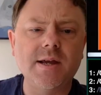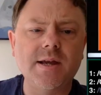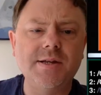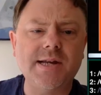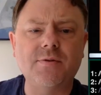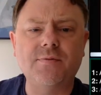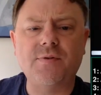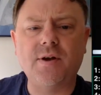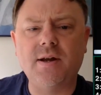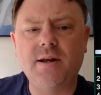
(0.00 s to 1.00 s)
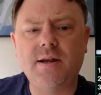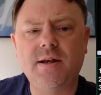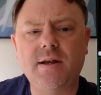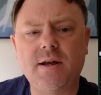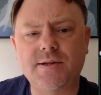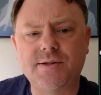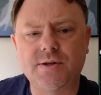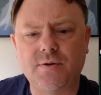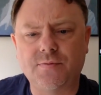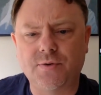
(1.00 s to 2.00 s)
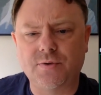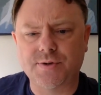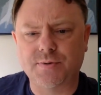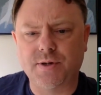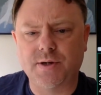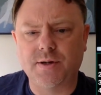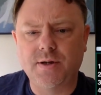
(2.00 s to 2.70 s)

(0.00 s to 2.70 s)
he tackled and finally solved the crossword.